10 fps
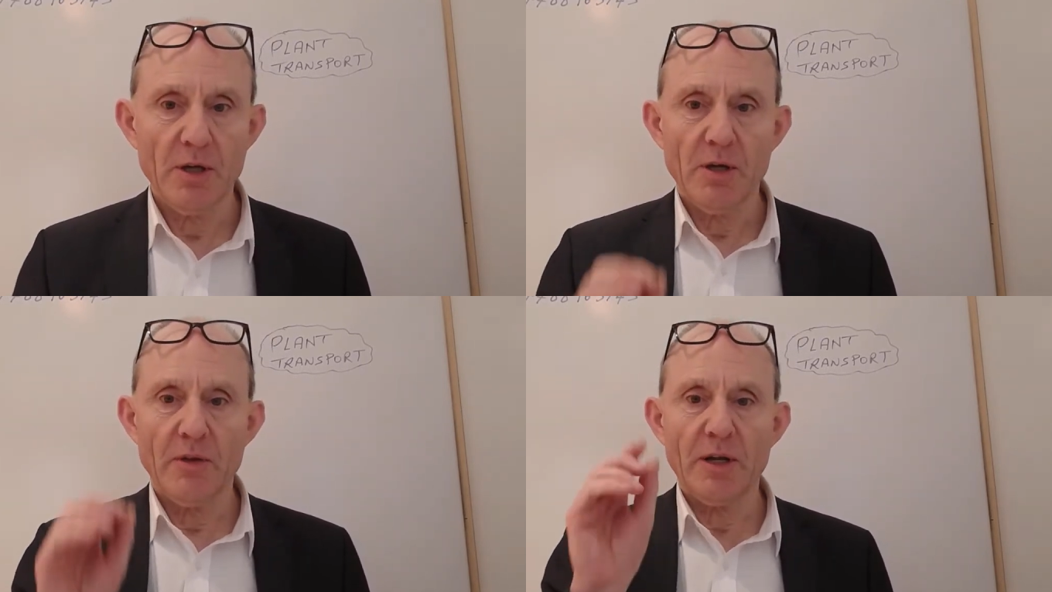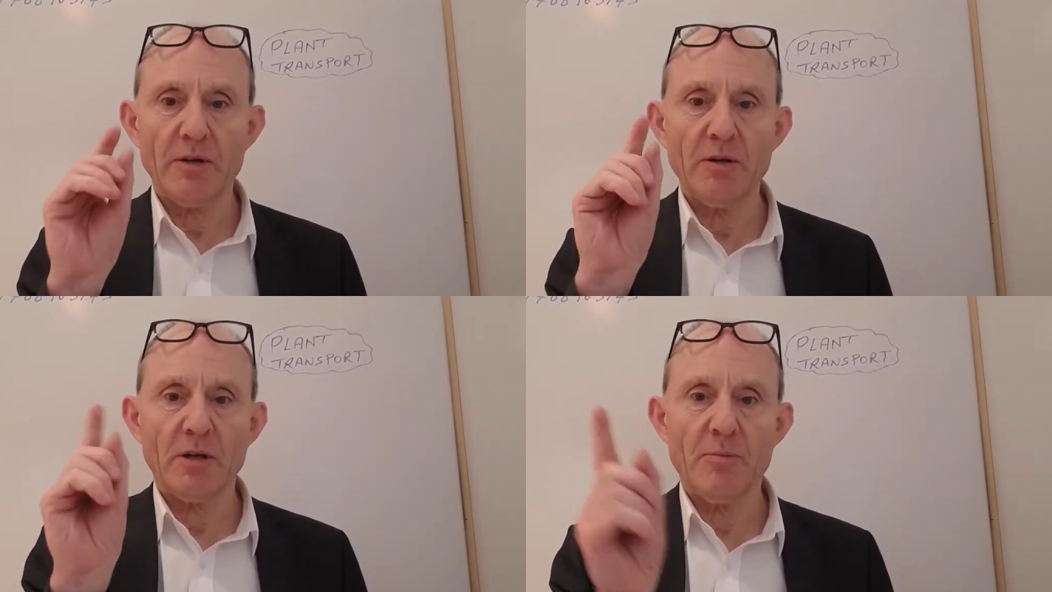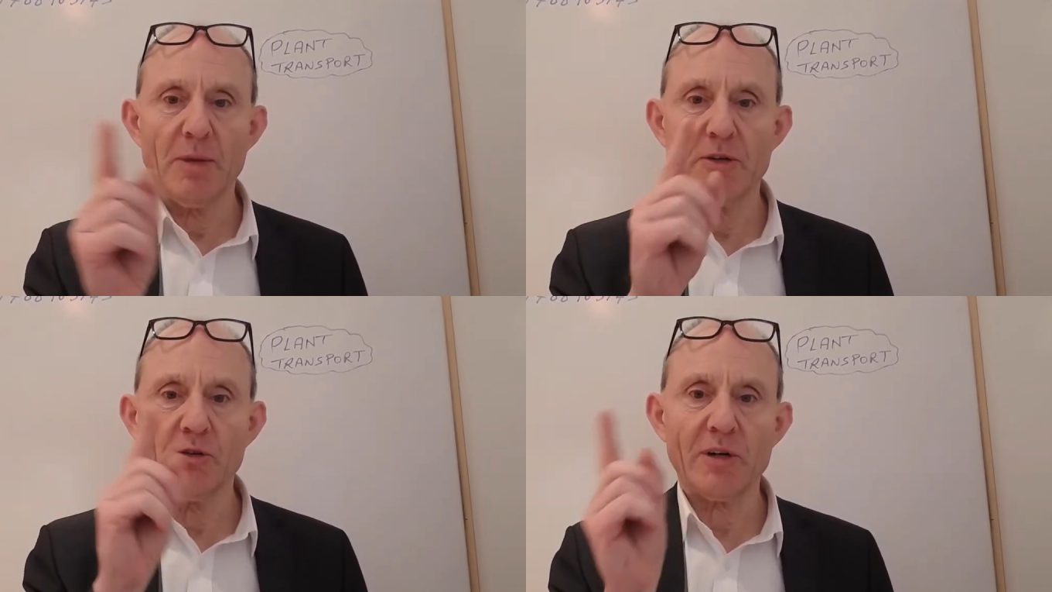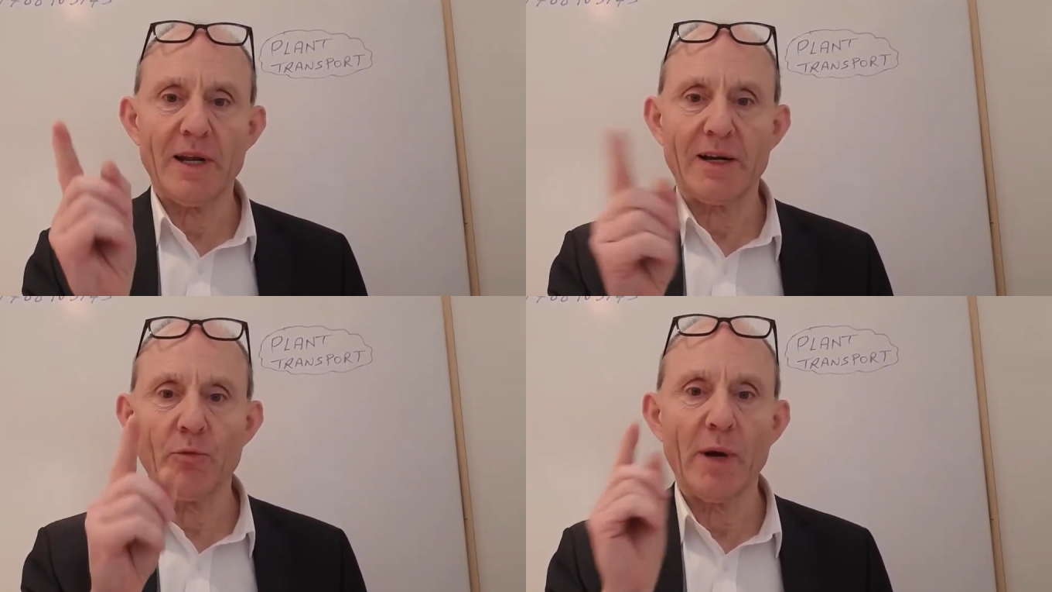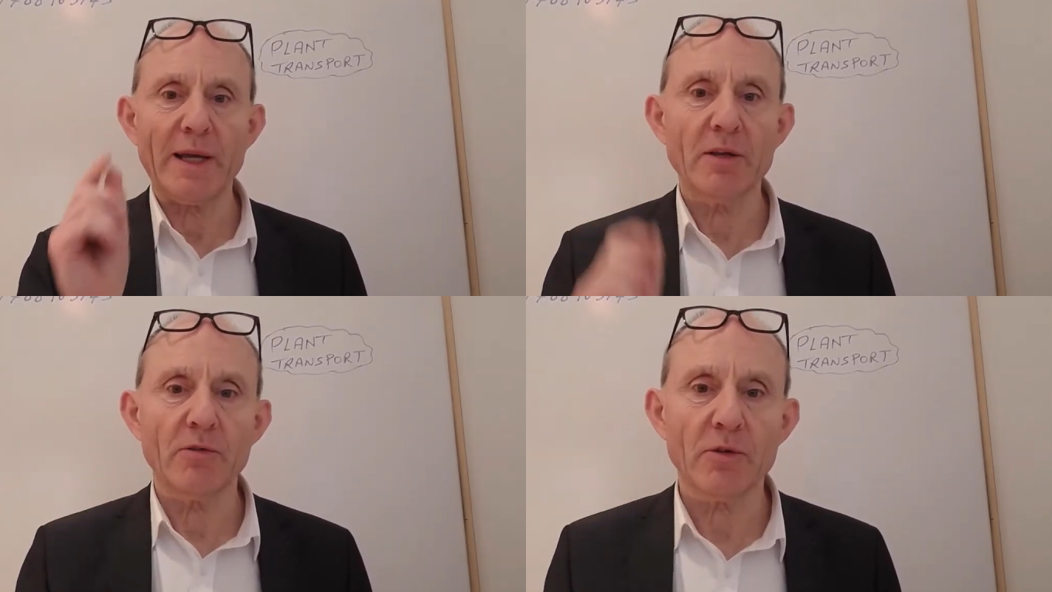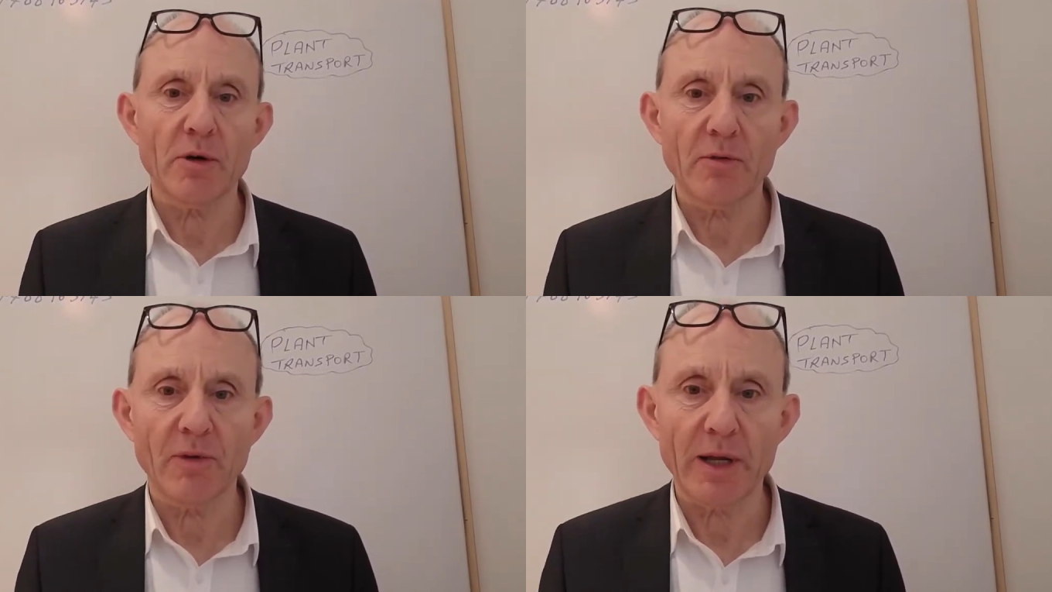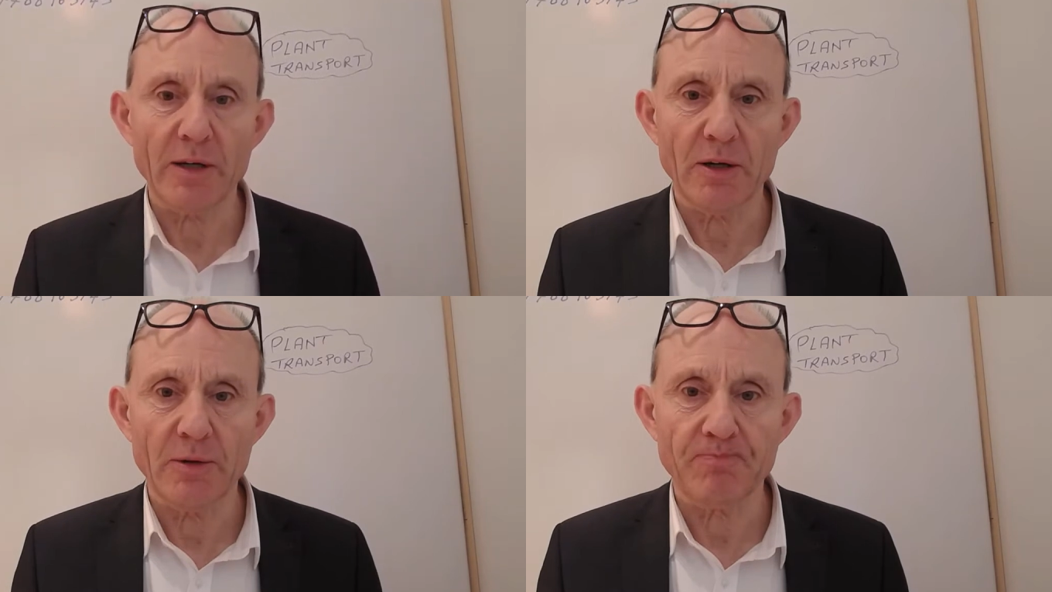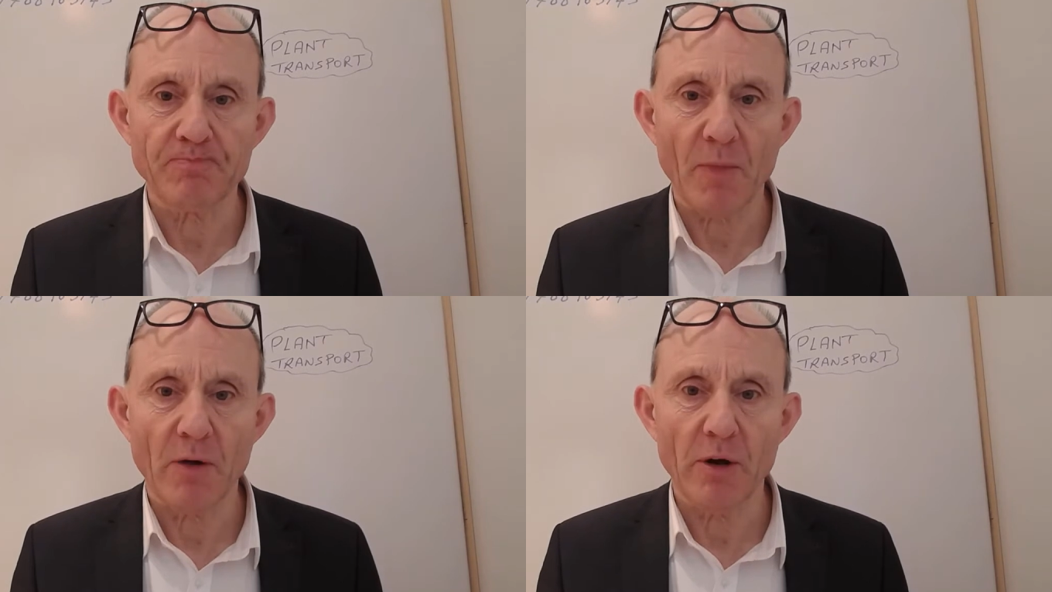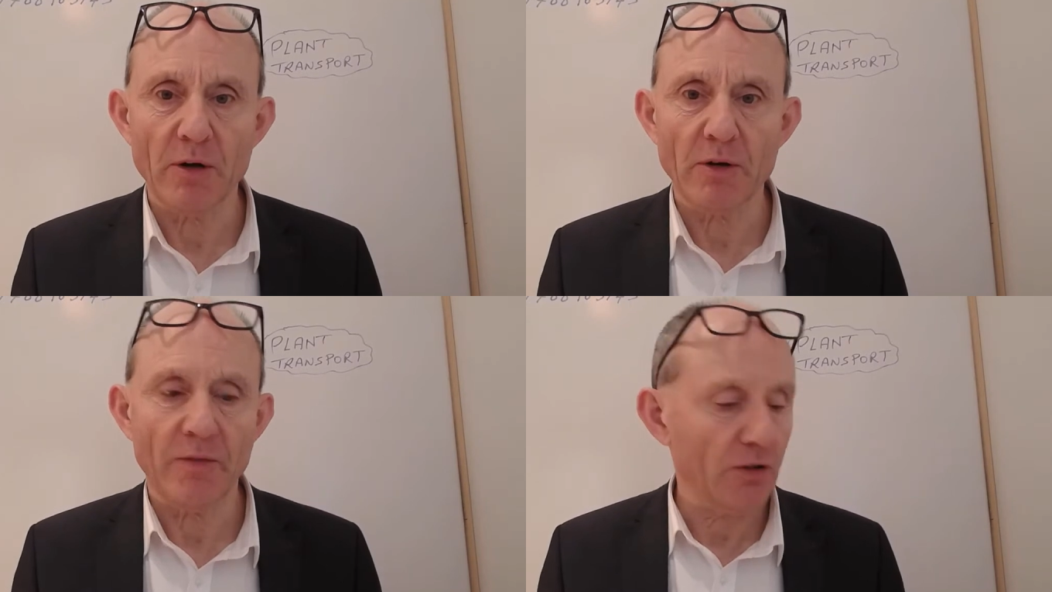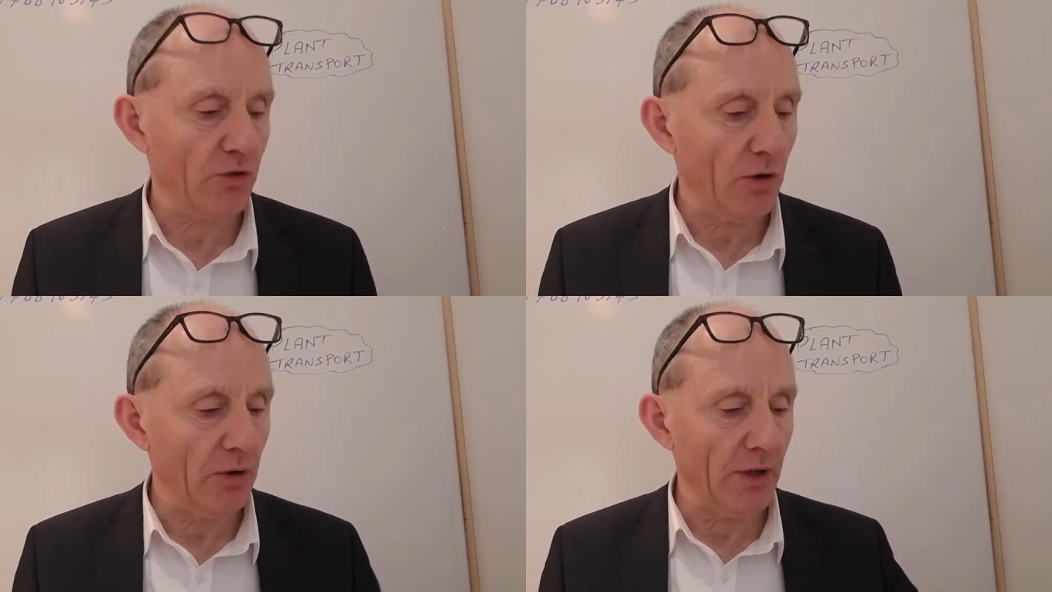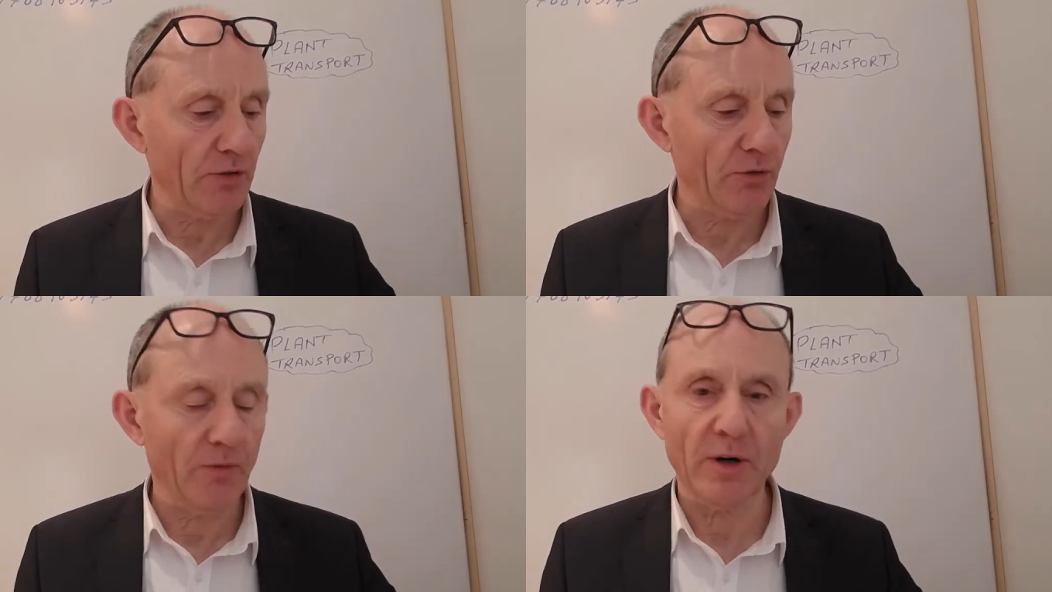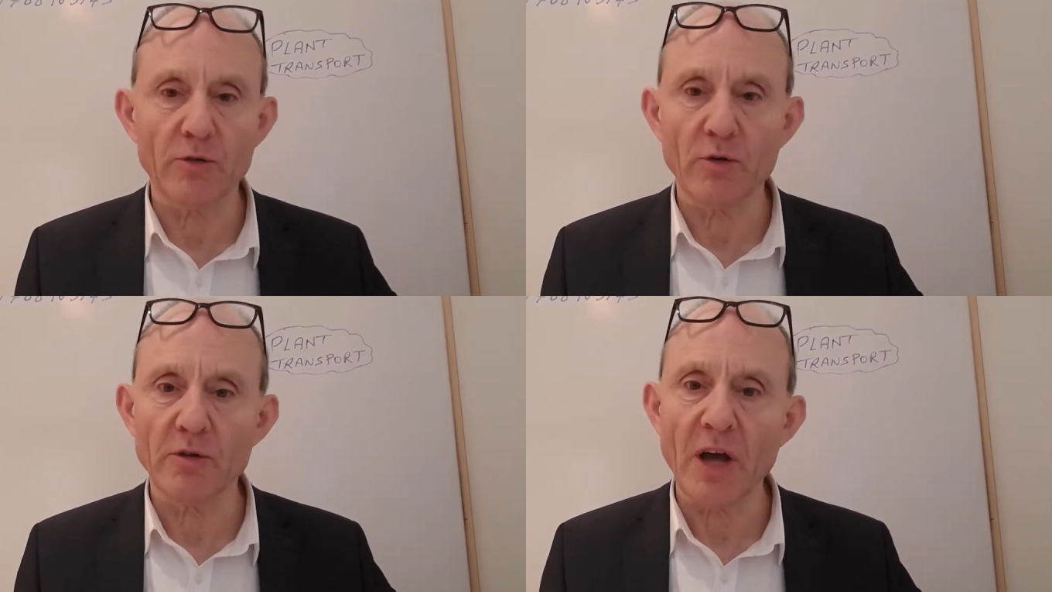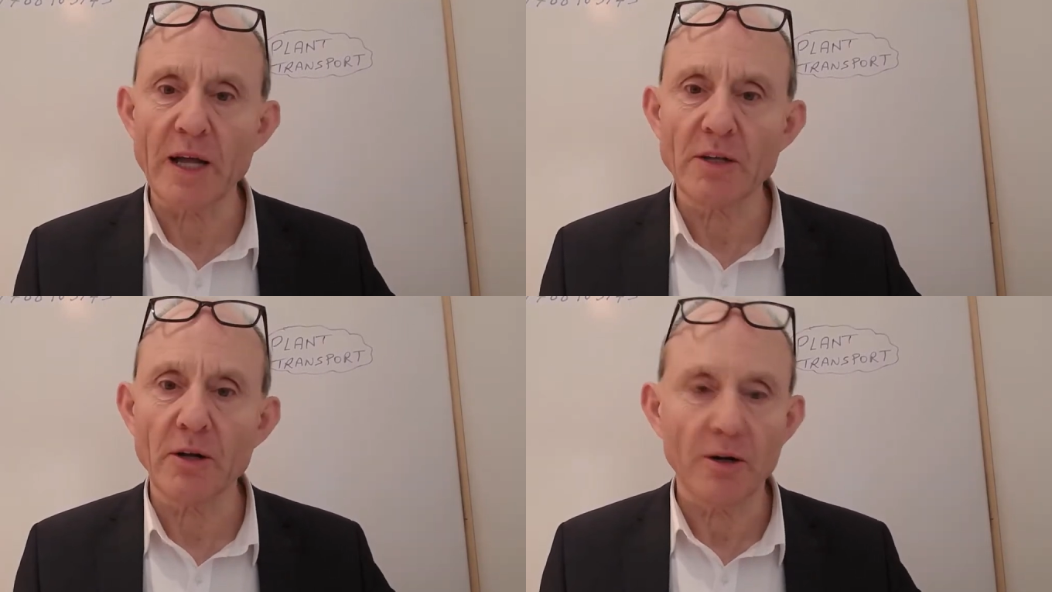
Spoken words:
The lignin can be just like rings of lignin around, and that's referred to as annular.